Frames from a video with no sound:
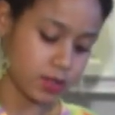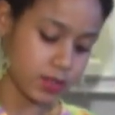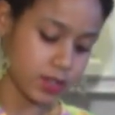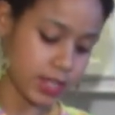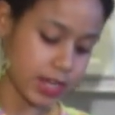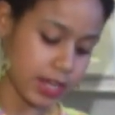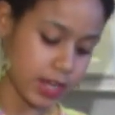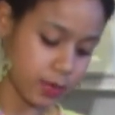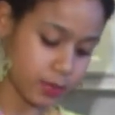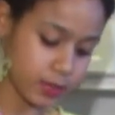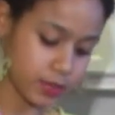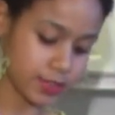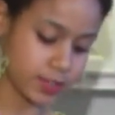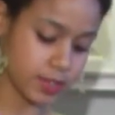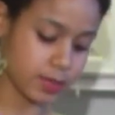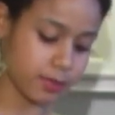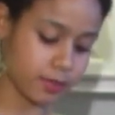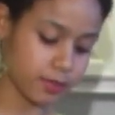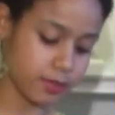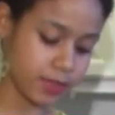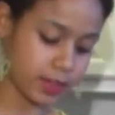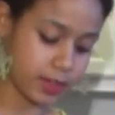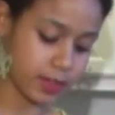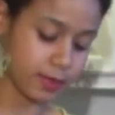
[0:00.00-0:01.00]
that with some
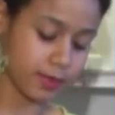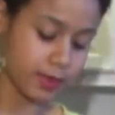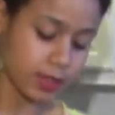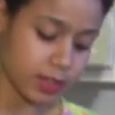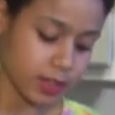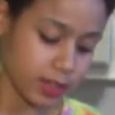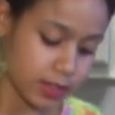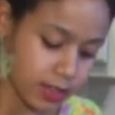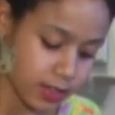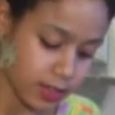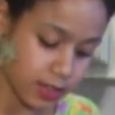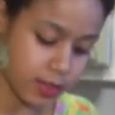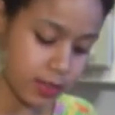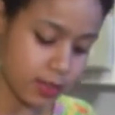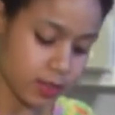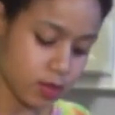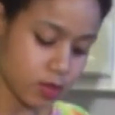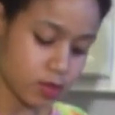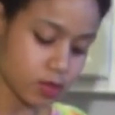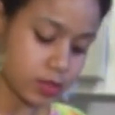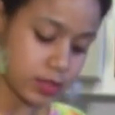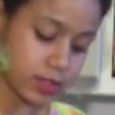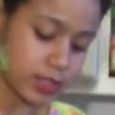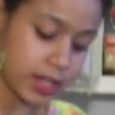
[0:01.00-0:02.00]
of it. And the
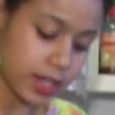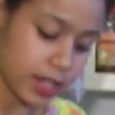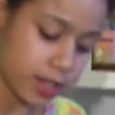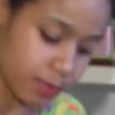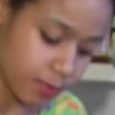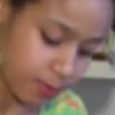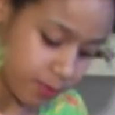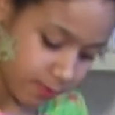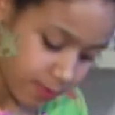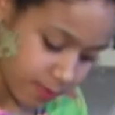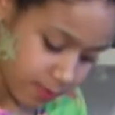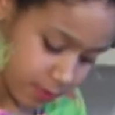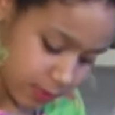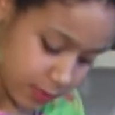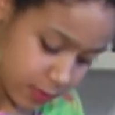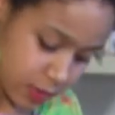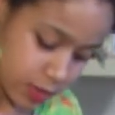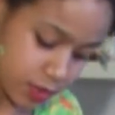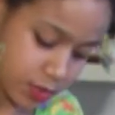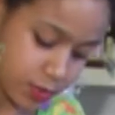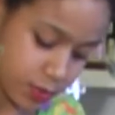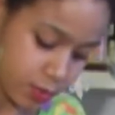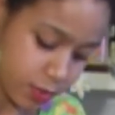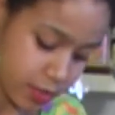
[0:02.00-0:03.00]
whole time you
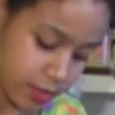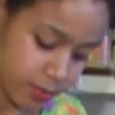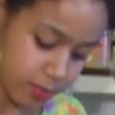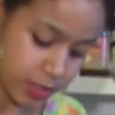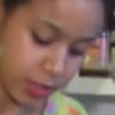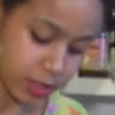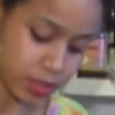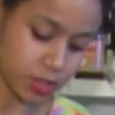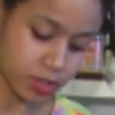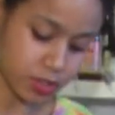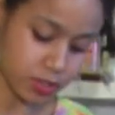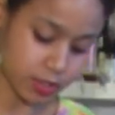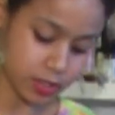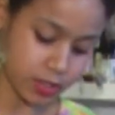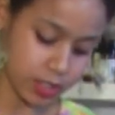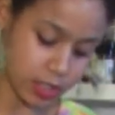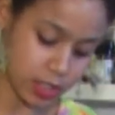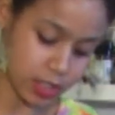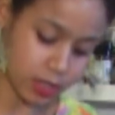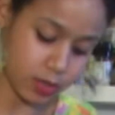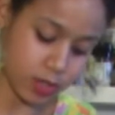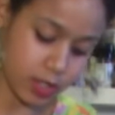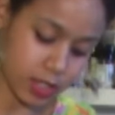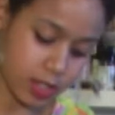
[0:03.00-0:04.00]
just want to make sure that
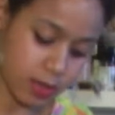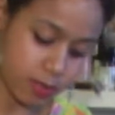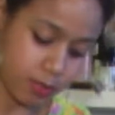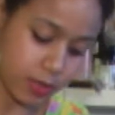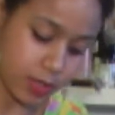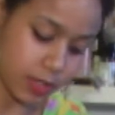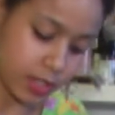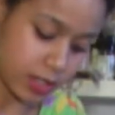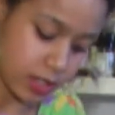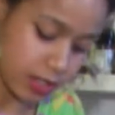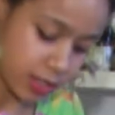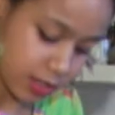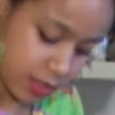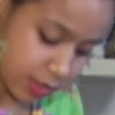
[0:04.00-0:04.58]
you keep it,